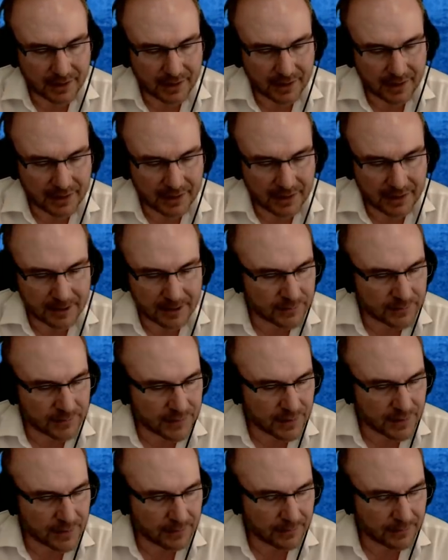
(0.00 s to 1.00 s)
Um,
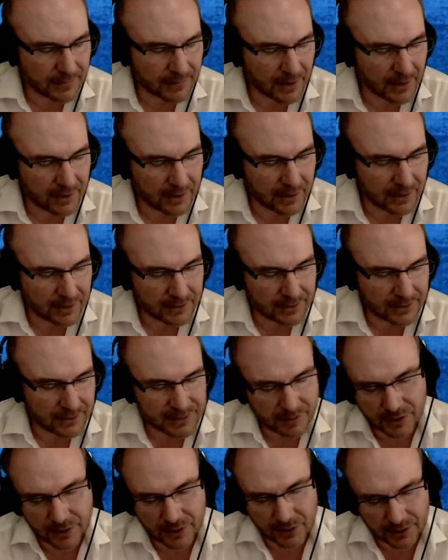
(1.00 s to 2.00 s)
oh,
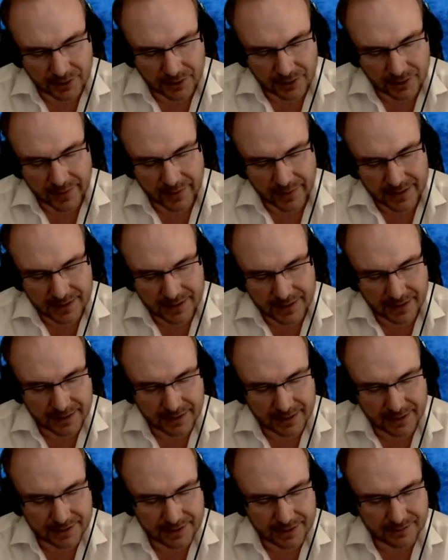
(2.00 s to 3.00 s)
some girl basically
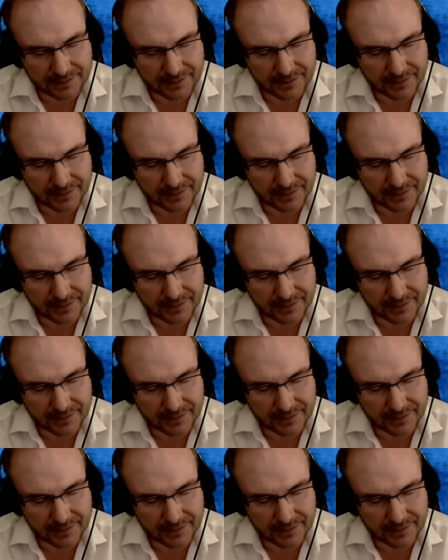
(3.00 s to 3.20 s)
is,